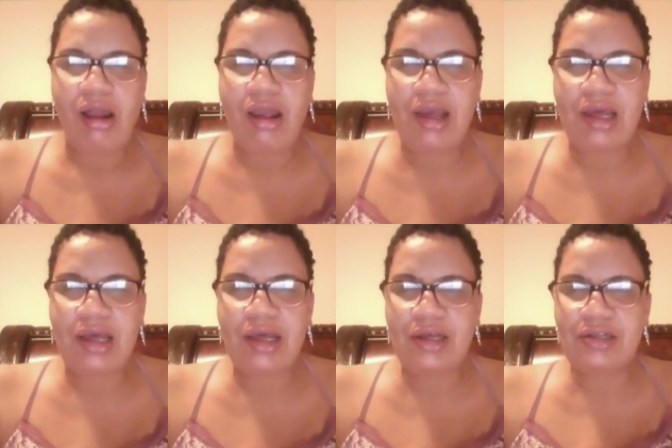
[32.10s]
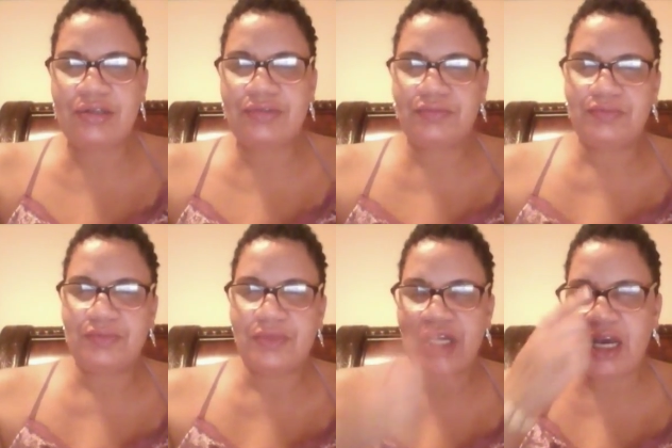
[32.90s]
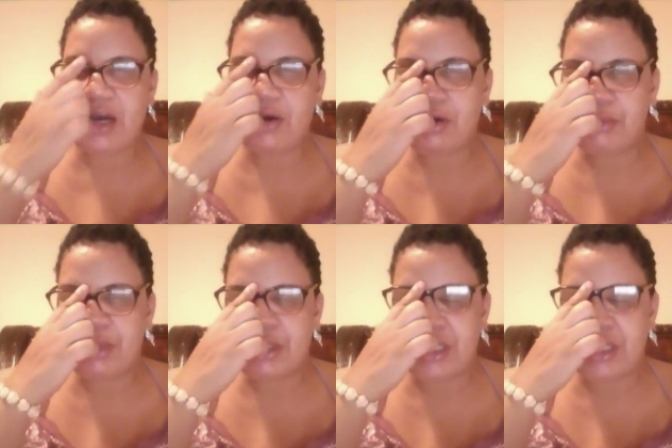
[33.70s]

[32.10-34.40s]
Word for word: and now i'm